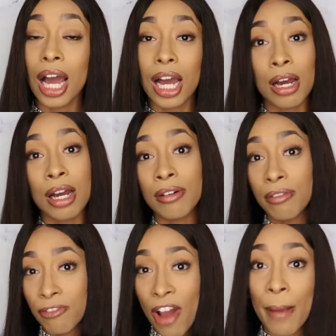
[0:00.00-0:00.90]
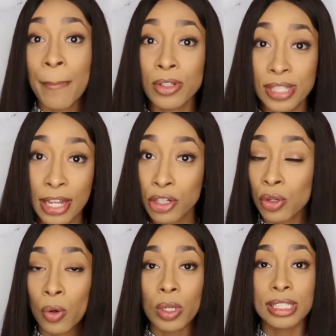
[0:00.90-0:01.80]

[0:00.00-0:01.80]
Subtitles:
5%er or